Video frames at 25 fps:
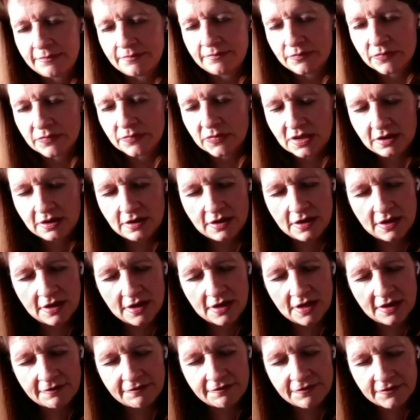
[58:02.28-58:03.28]

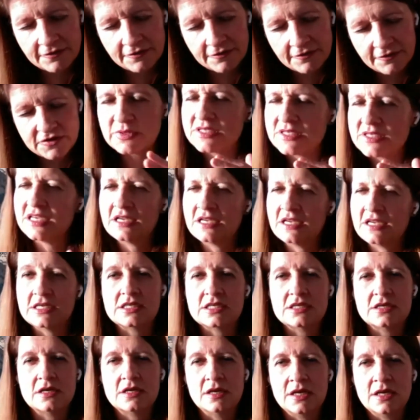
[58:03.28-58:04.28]

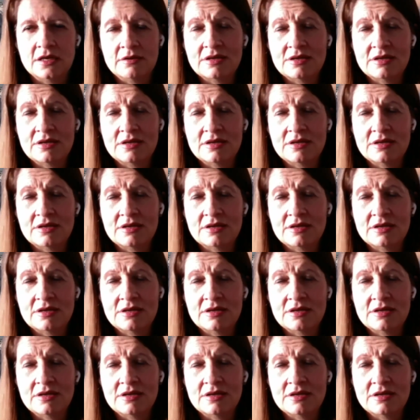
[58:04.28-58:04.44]
50%,